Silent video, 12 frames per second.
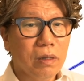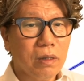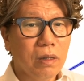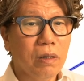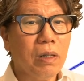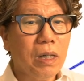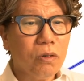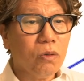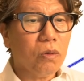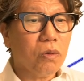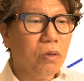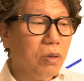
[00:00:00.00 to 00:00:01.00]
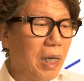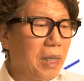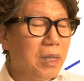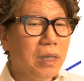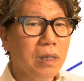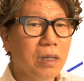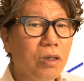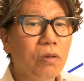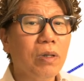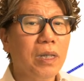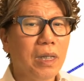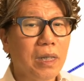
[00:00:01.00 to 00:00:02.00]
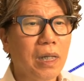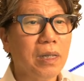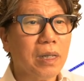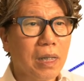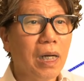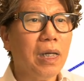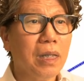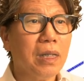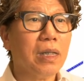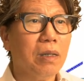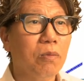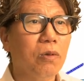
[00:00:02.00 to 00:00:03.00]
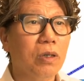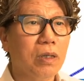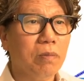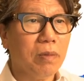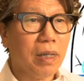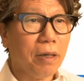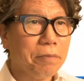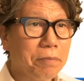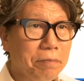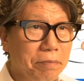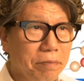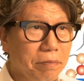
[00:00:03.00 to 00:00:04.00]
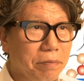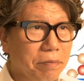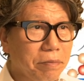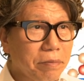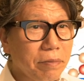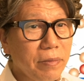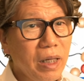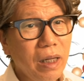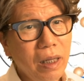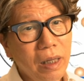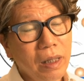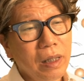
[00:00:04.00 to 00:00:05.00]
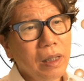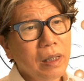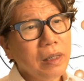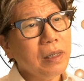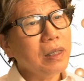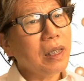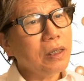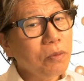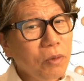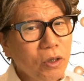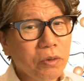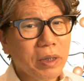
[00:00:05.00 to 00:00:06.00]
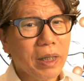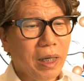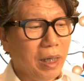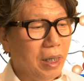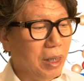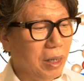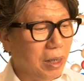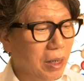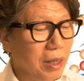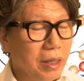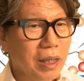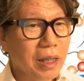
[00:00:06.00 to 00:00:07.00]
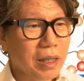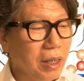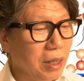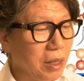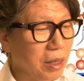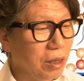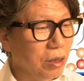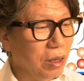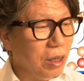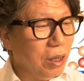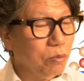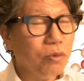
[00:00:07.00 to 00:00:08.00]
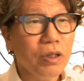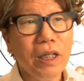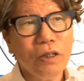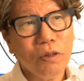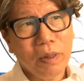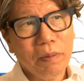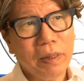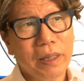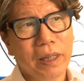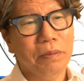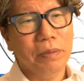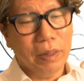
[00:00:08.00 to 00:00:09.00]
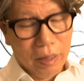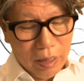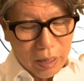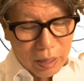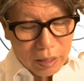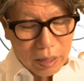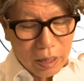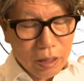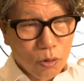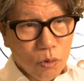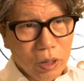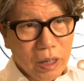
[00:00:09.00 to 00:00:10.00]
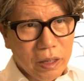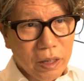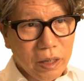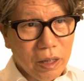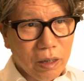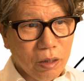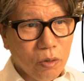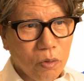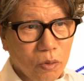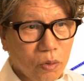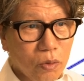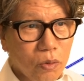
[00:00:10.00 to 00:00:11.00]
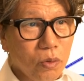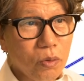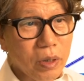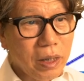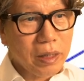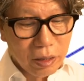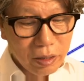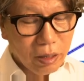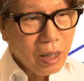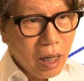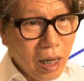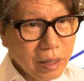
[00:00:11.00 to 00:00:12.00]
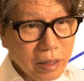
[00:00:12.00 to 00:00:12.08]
I believe that we can achieve much better and more valuable treatment outcomes. Since this diagram might be complex, I have broken it down like this. This is what has happened. Mandibular holding is